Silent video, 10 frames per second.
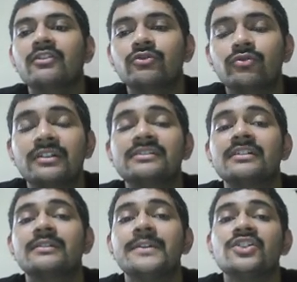So the
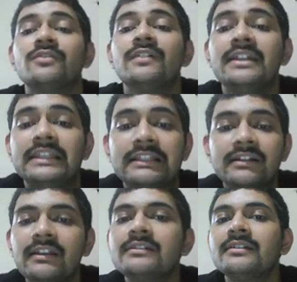suspicion will
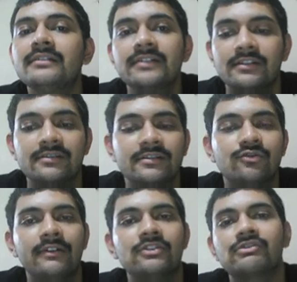increase in such a
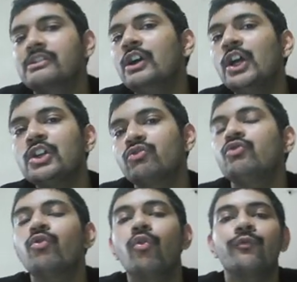situation. So
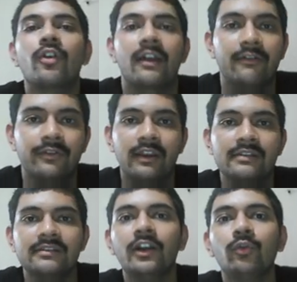you go for
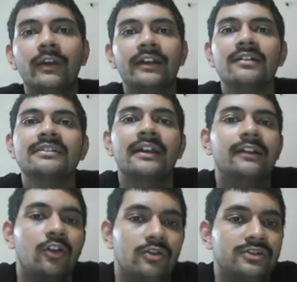FNAC to get a
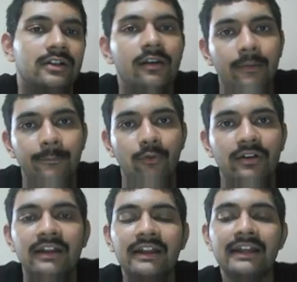cytological
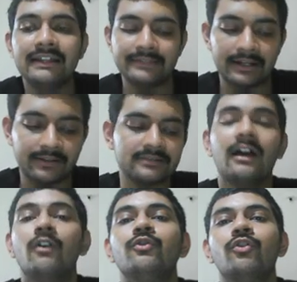report. That is
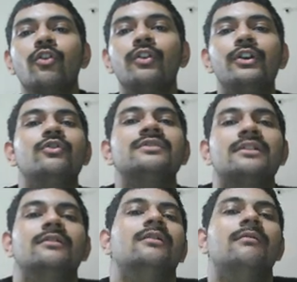how you are going
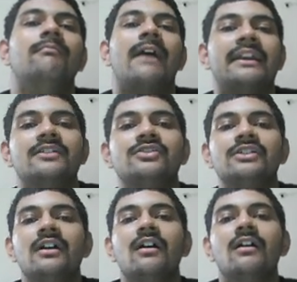to
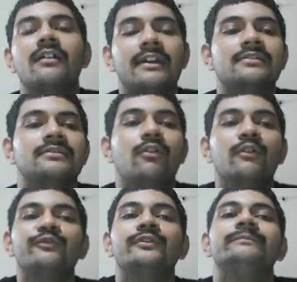manage a case
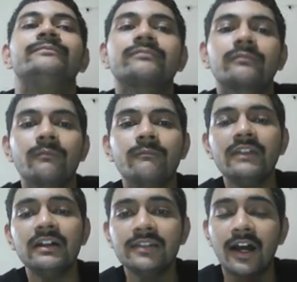of
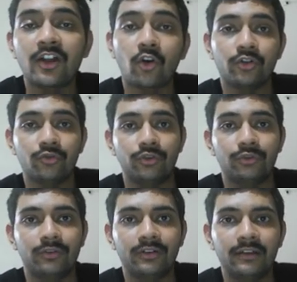a thyroid nodule.